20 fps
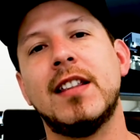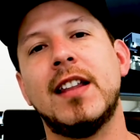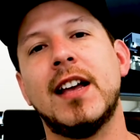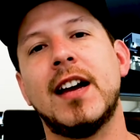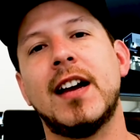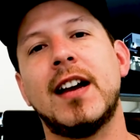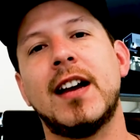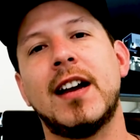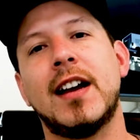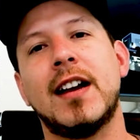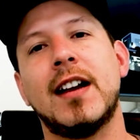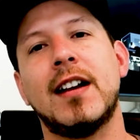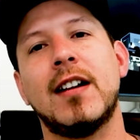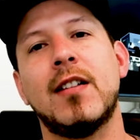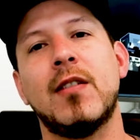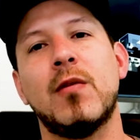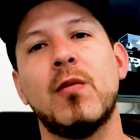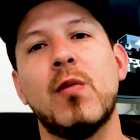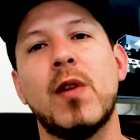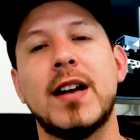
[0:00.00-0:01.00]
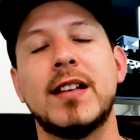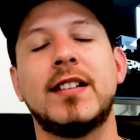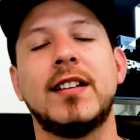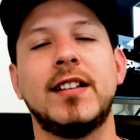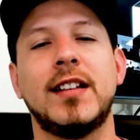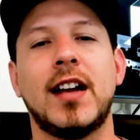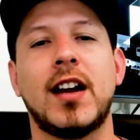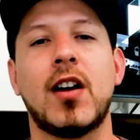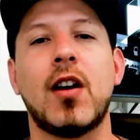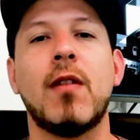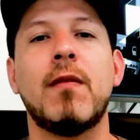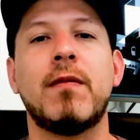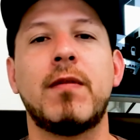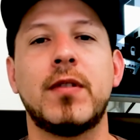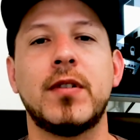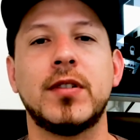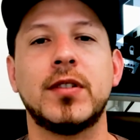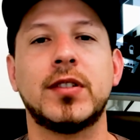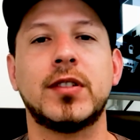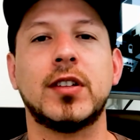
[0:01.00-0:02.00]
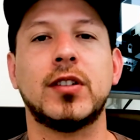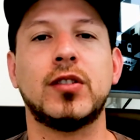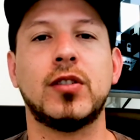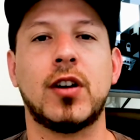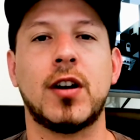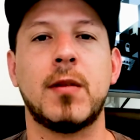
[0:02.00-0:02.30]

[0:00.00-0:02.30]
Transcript: that was in that conference